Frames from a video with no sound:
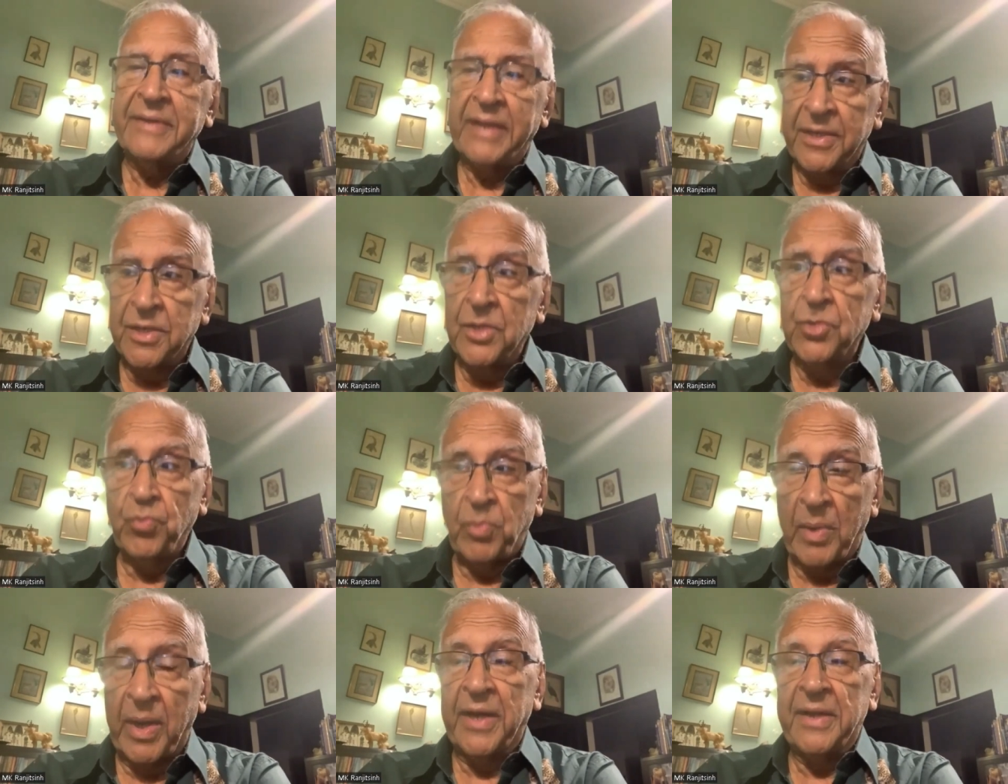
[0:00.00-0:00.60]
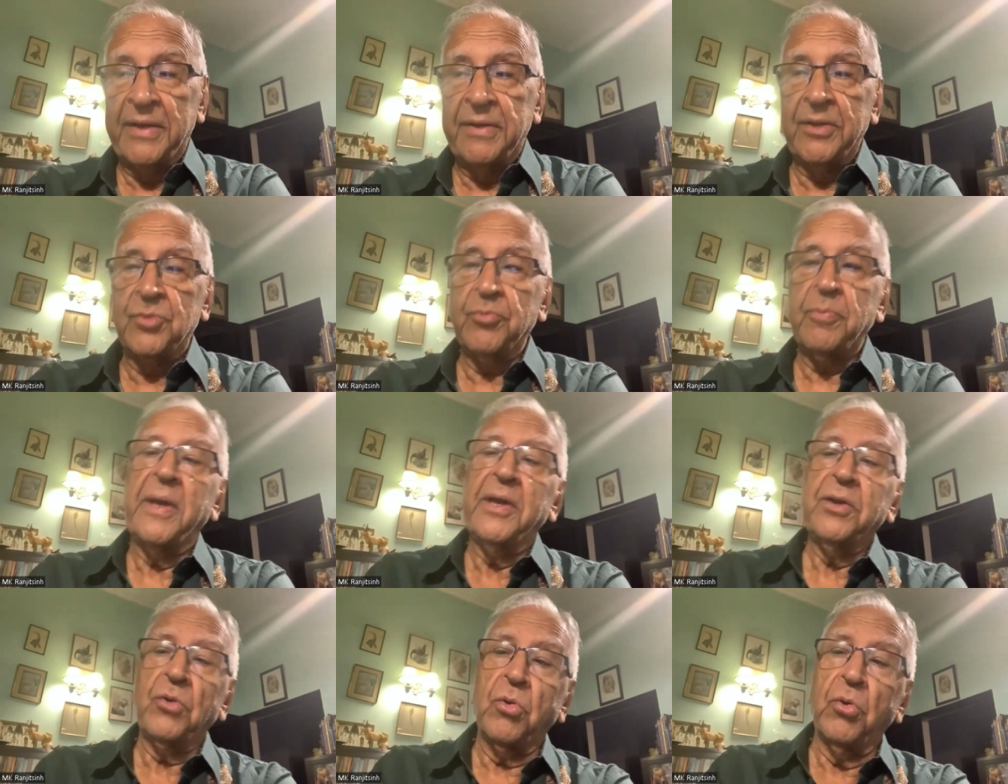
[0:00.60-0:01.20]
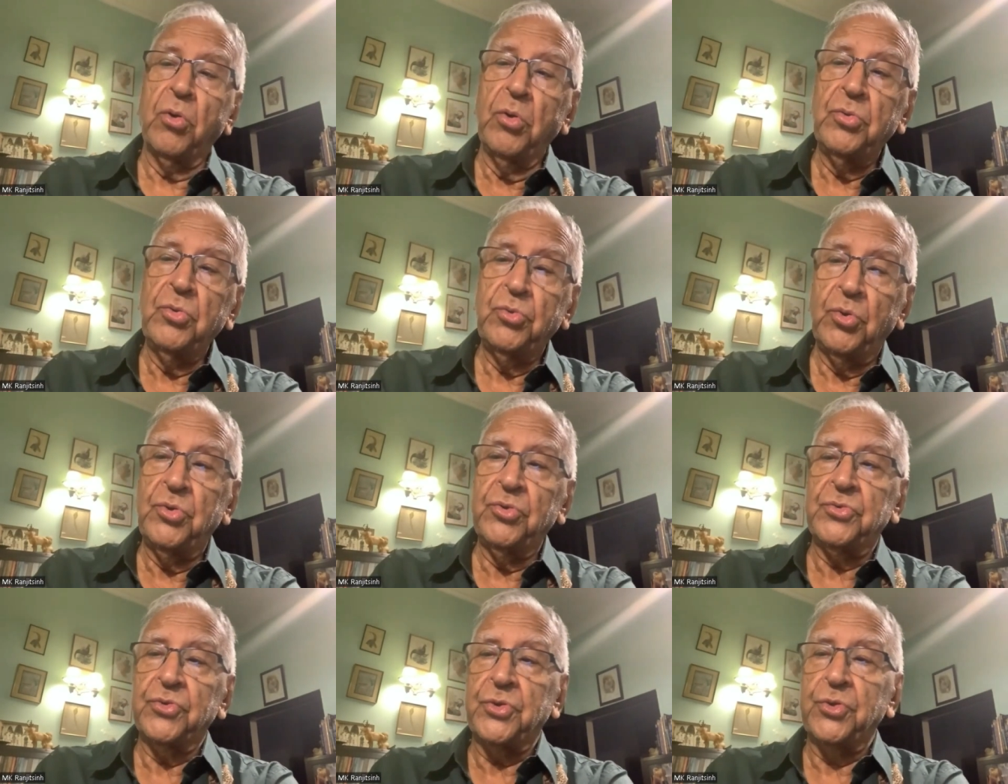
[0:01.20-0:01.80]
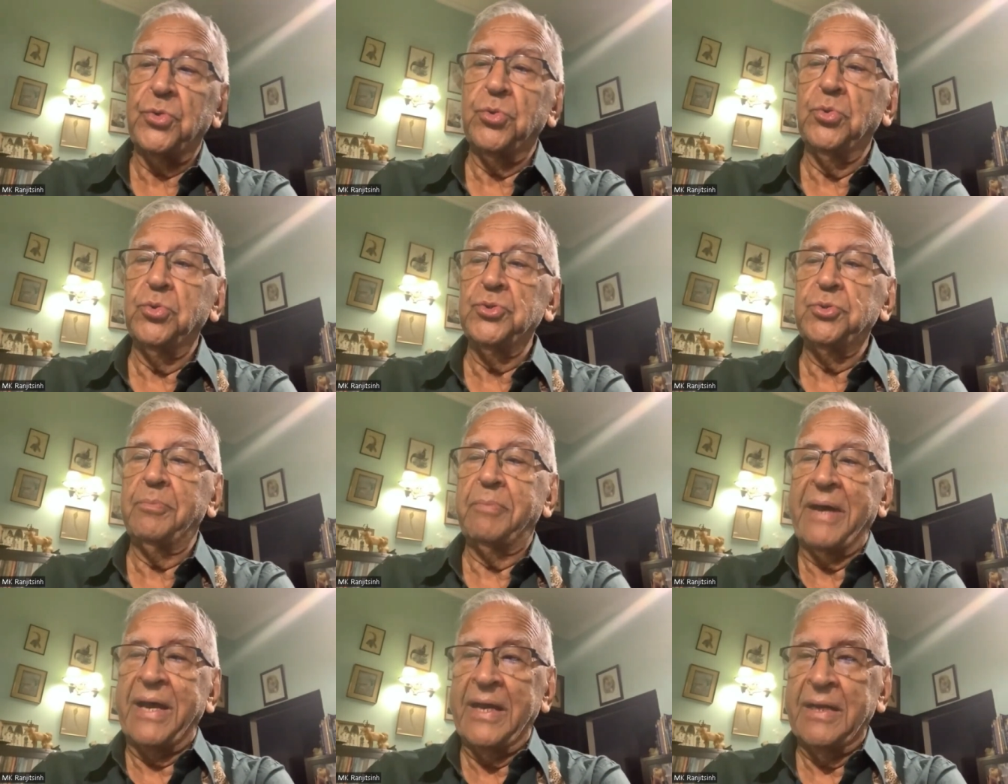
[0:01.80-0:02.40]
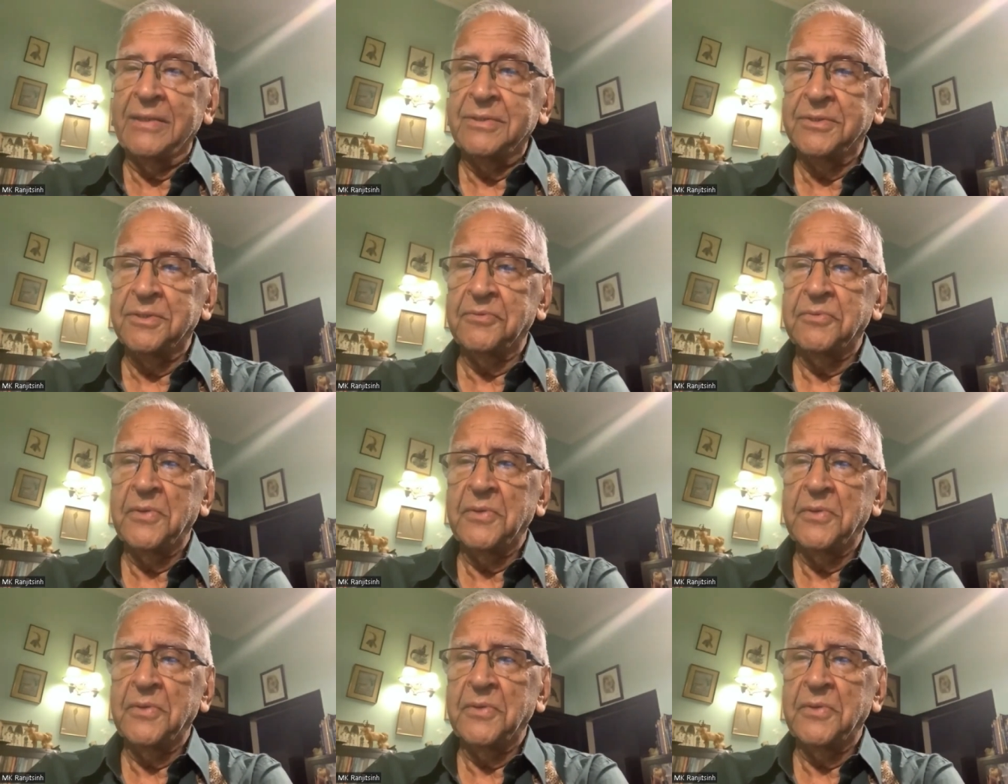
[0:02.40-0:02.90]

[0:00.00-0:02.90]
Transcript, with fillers: That is why, despite all those huge bags of